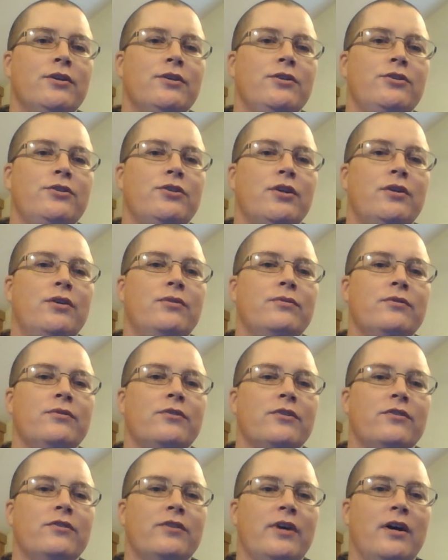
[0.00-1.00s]

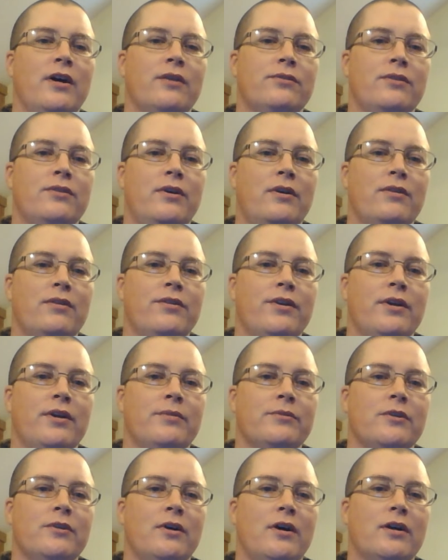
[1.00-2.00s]
Joneses out there that
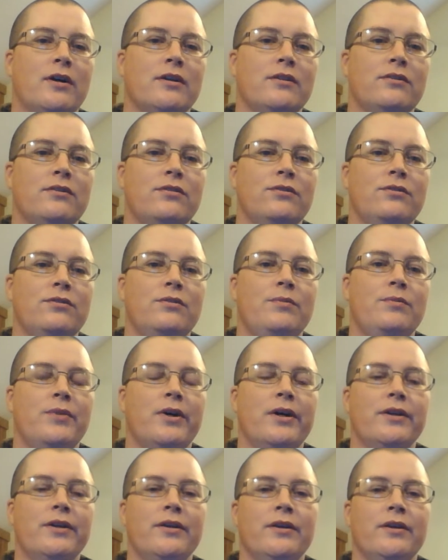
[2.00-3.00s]
I'm talking to,
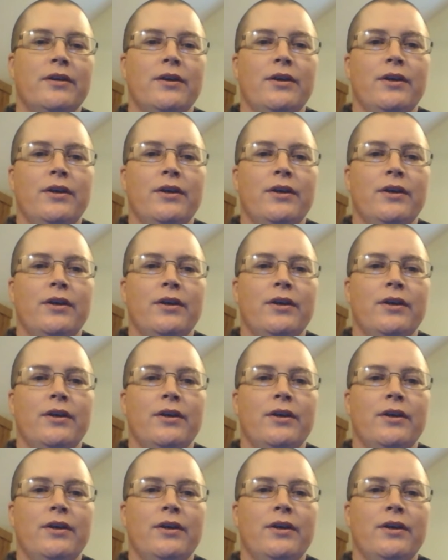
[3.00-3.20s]
but